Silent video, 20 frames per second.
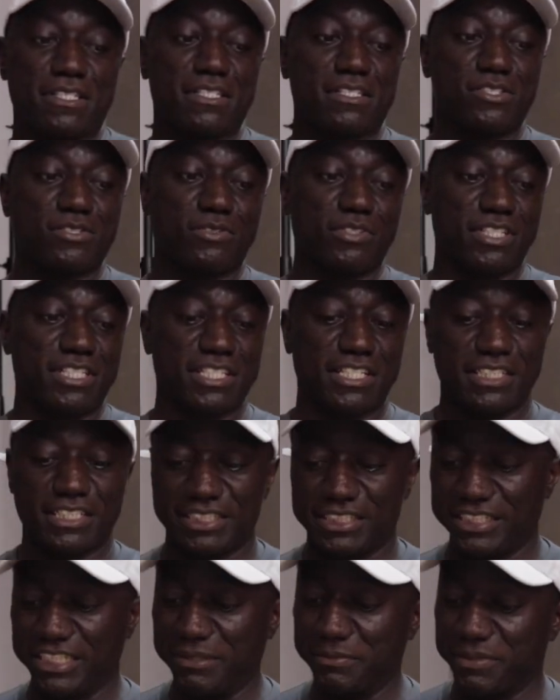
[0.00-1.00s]
So this is a
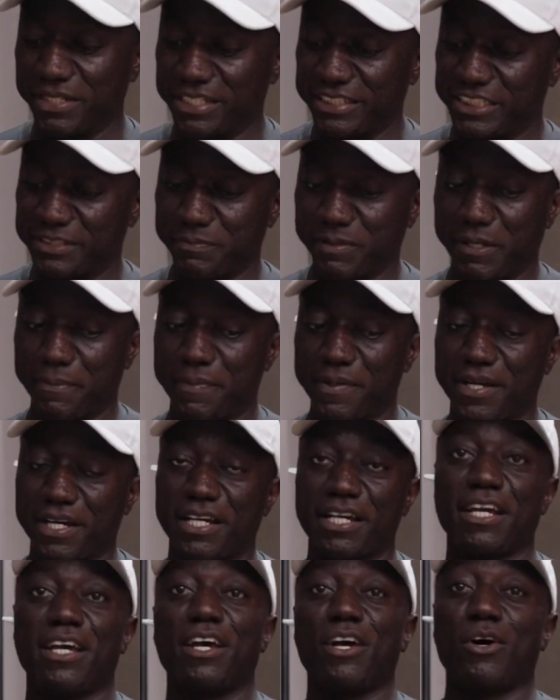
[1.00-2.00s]
seamless
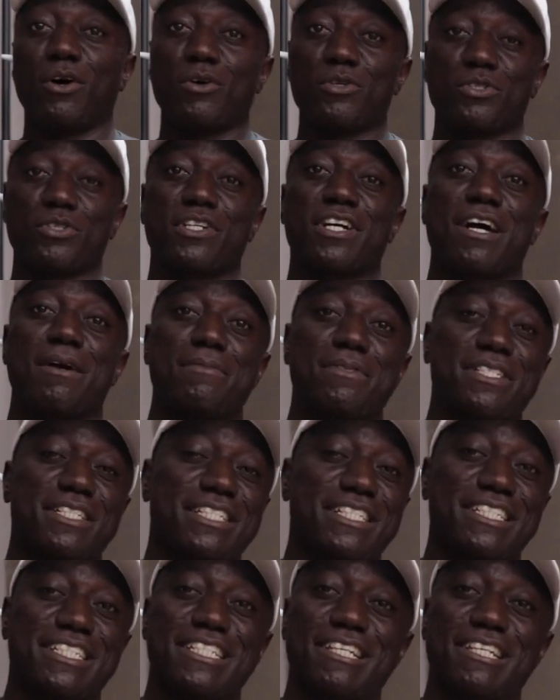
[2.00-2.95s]
paper, also comes in